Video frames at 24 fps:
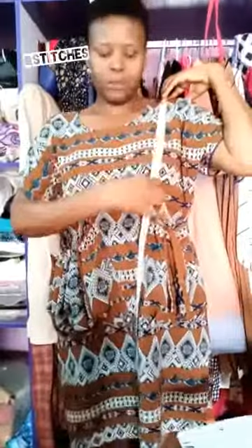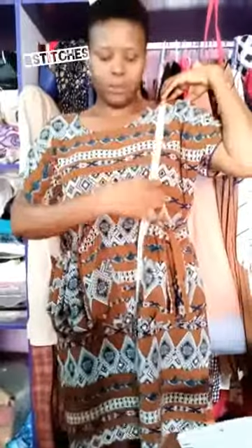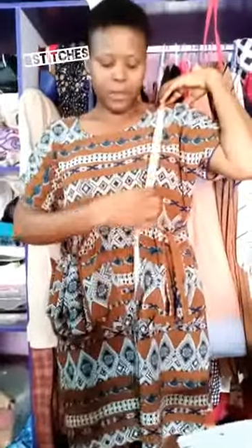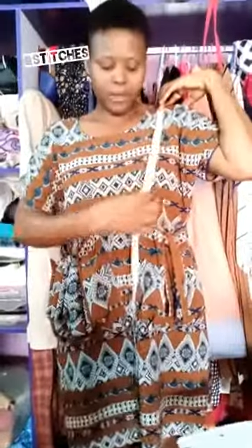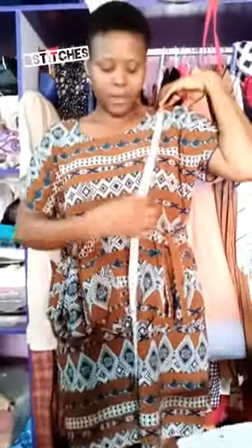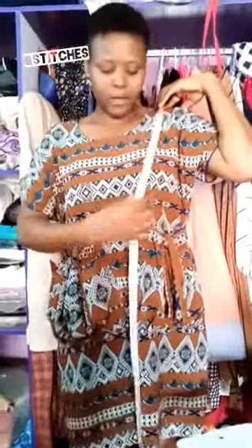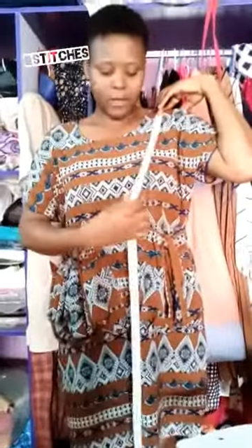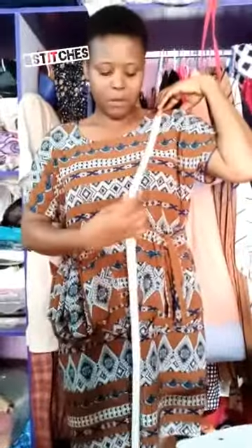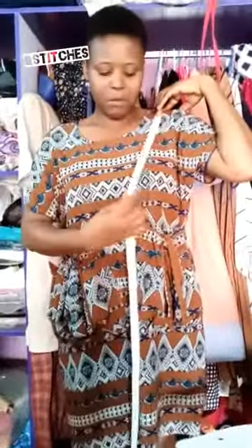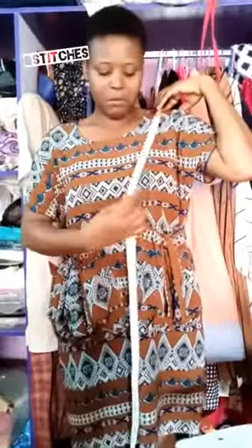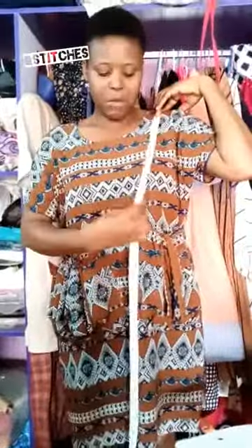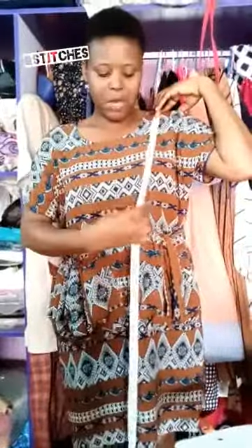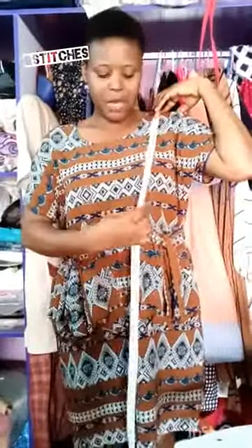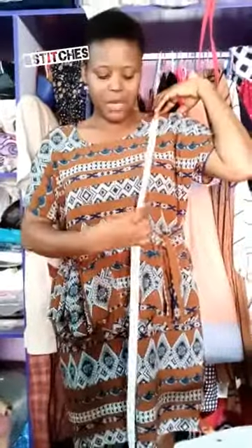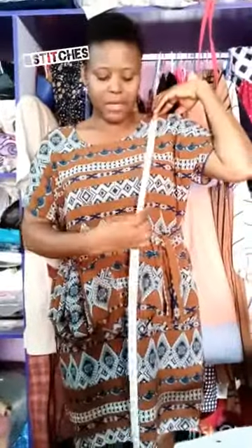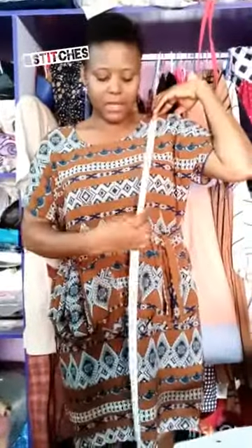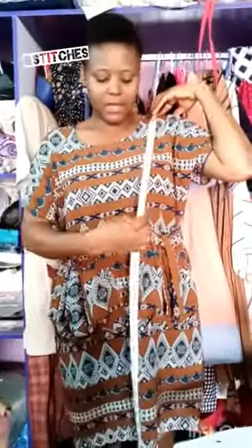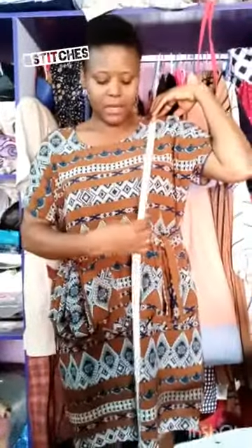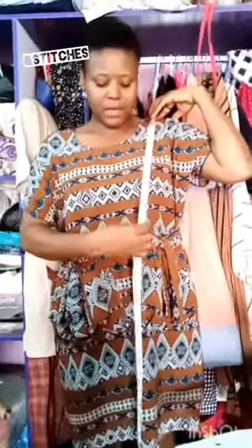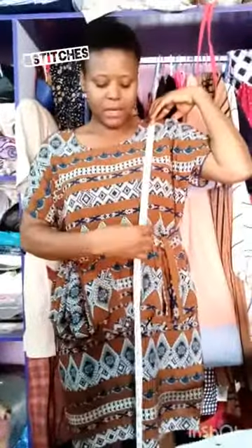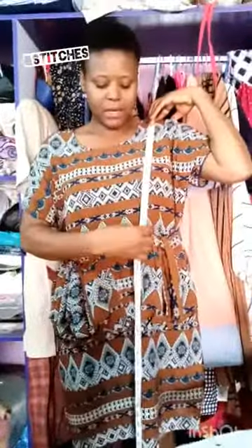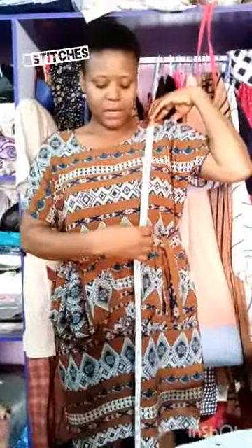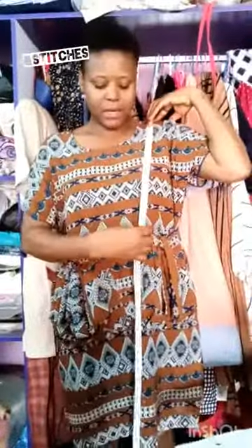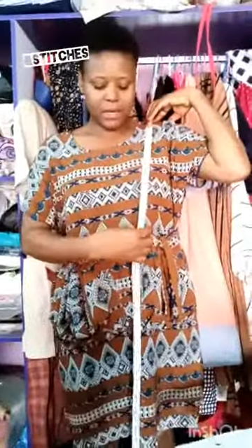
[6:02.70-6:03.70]
place, it makes
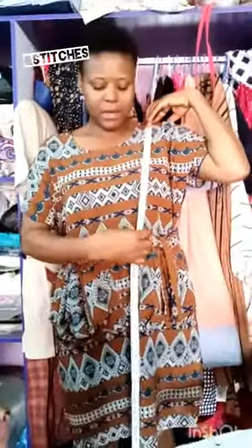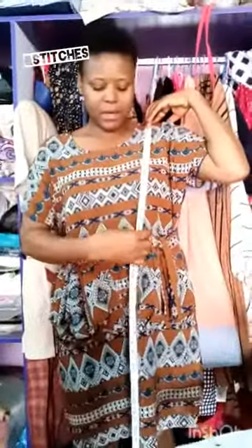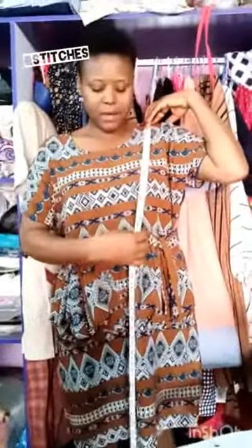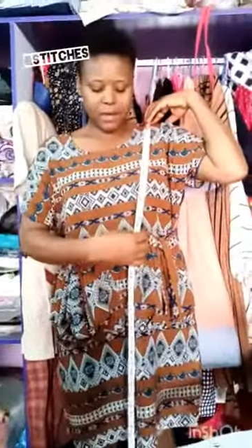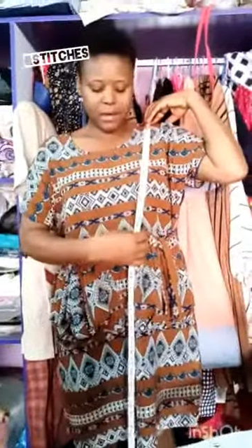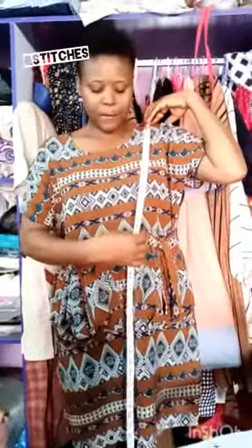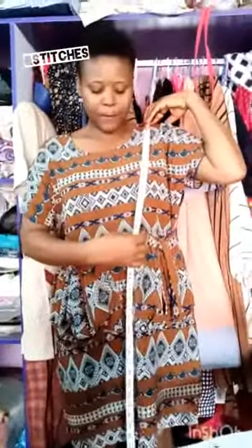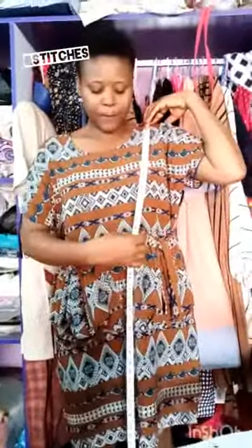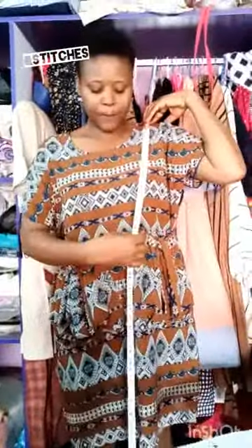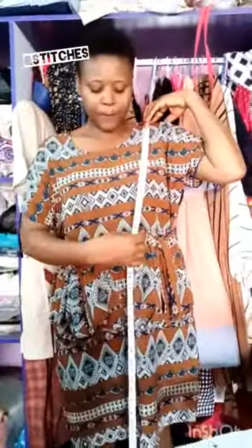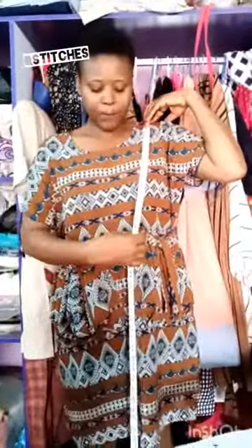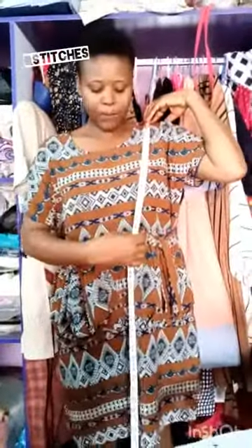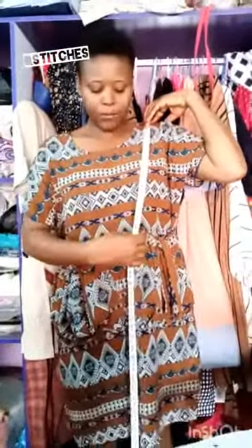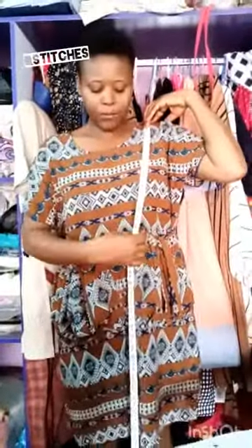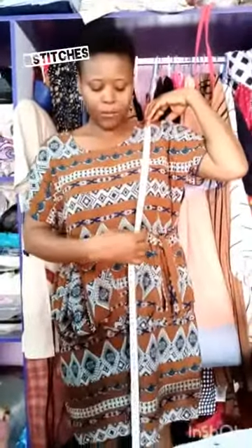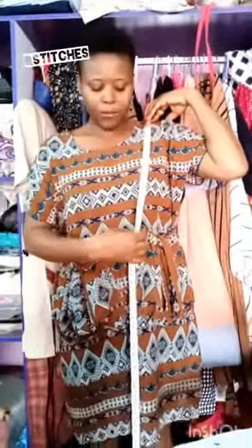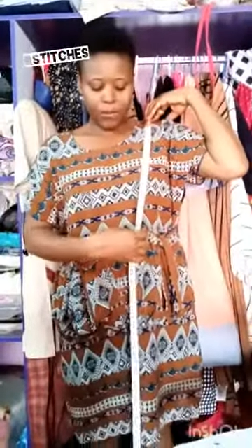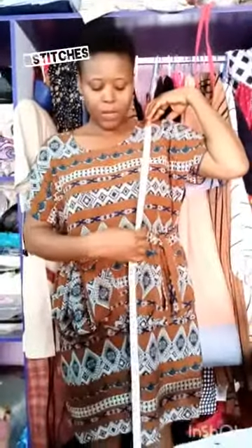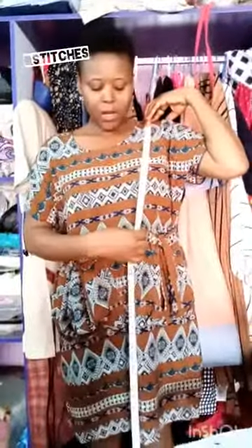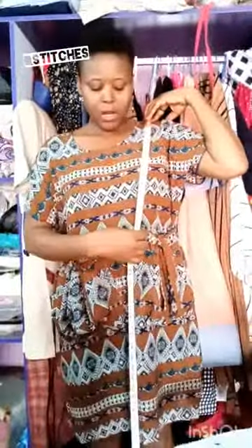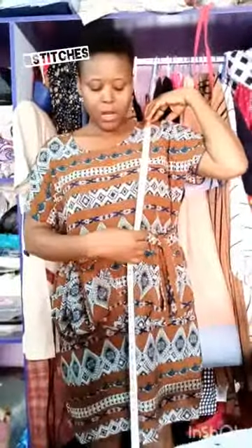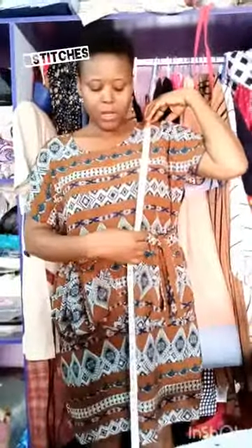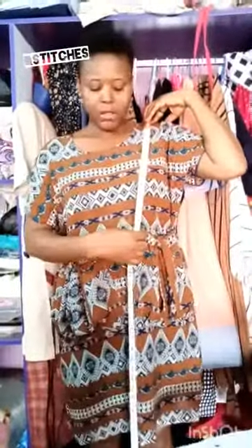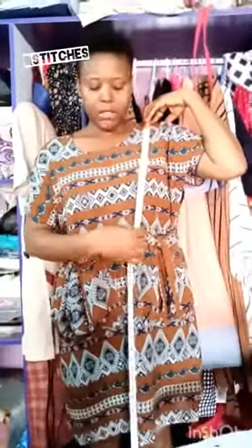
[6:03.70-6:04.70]
the
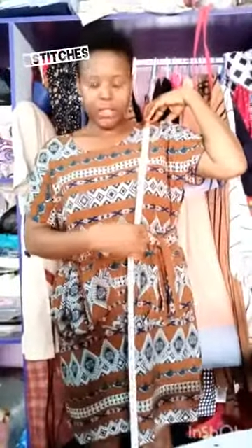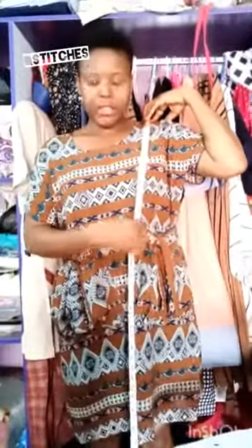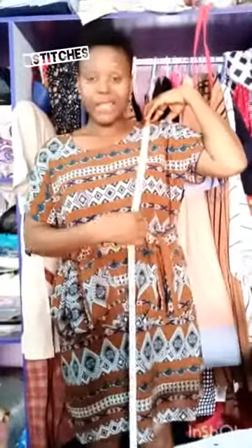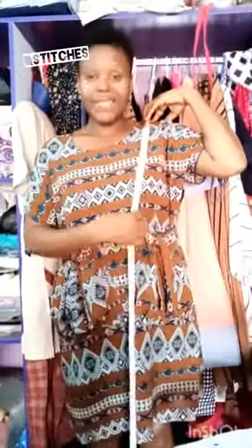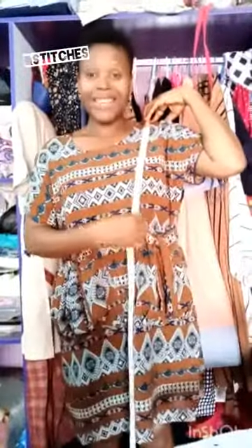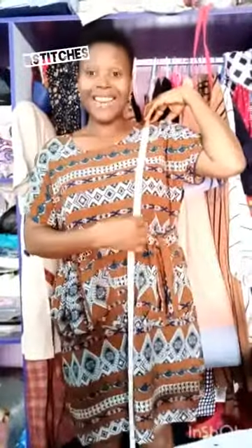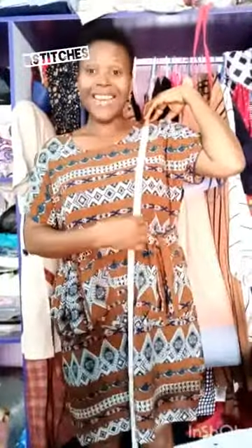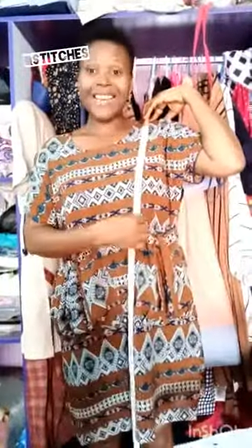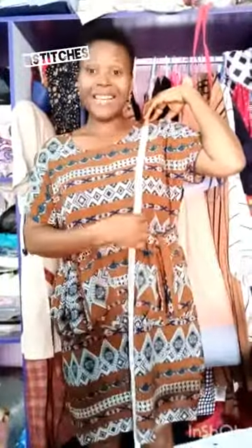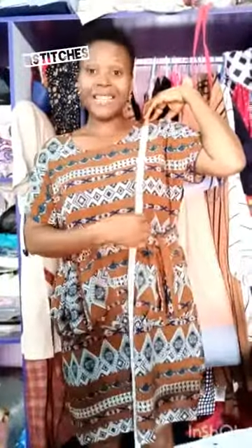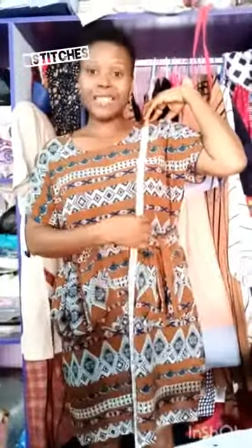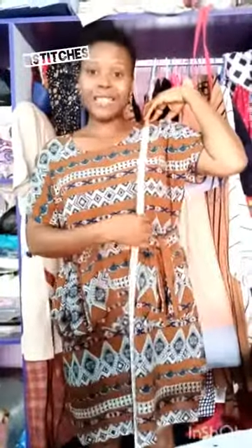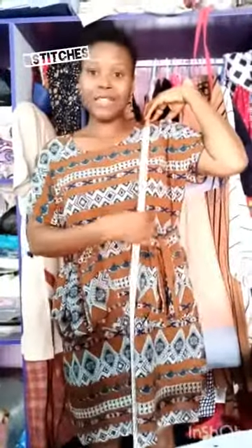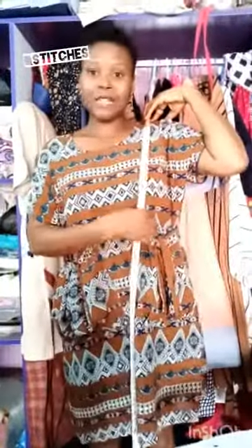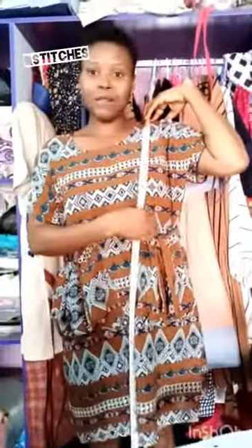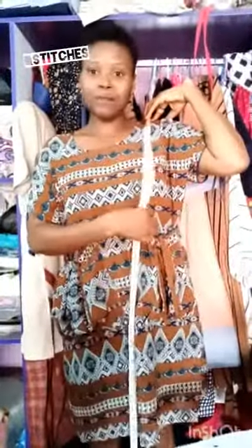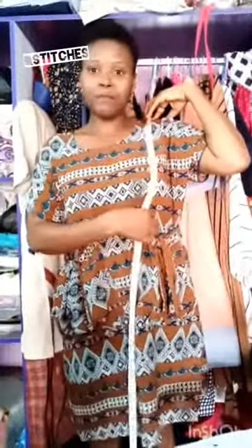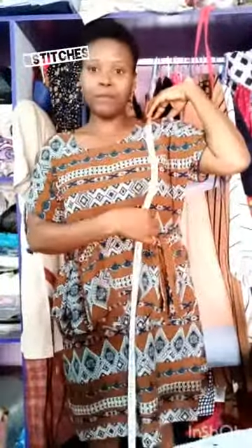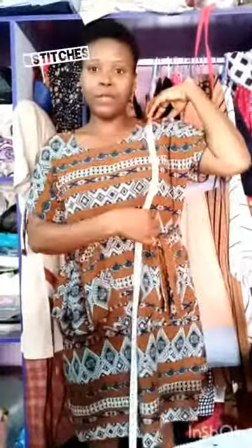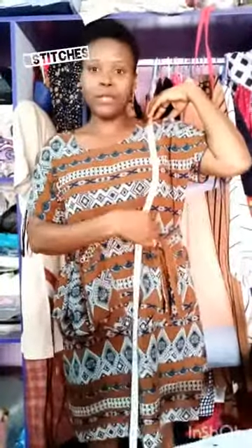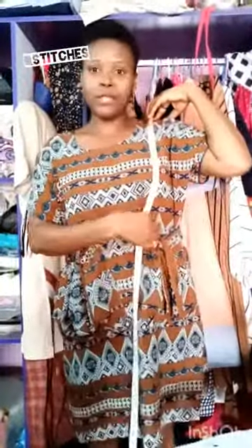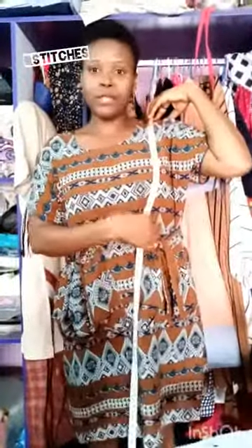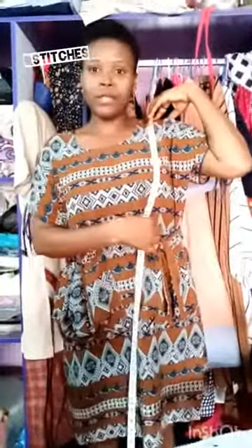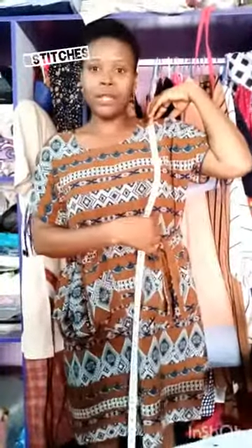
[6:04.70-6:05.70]
length a
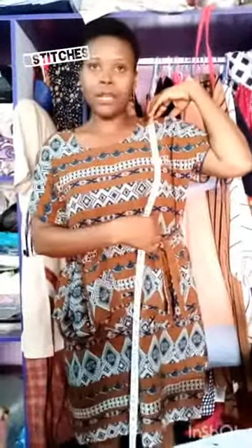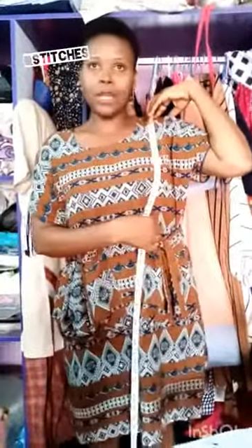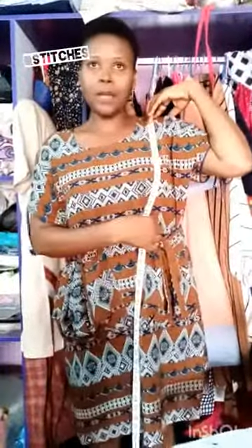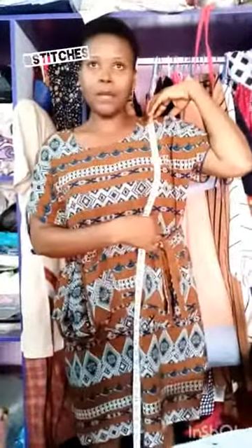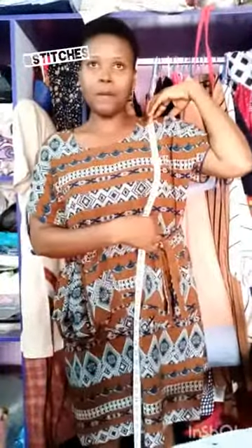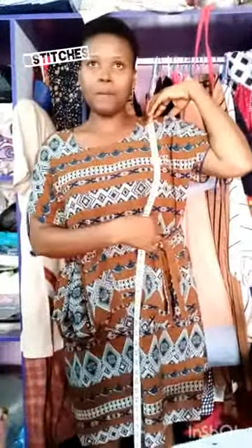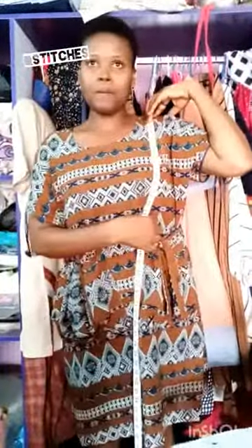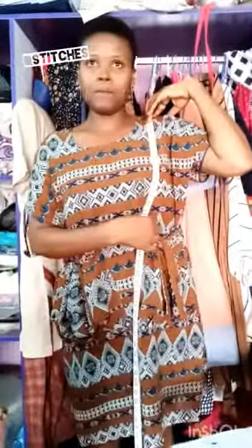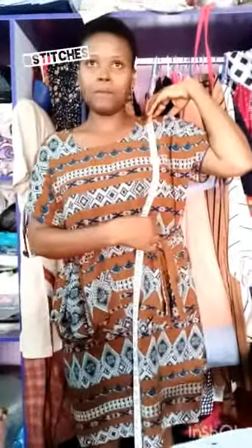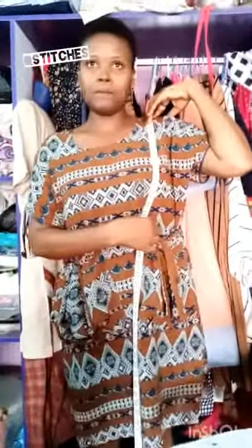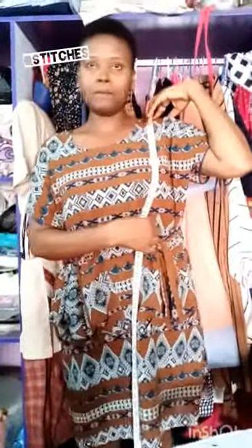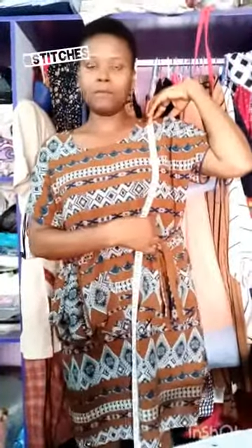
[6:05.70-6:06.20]
bit,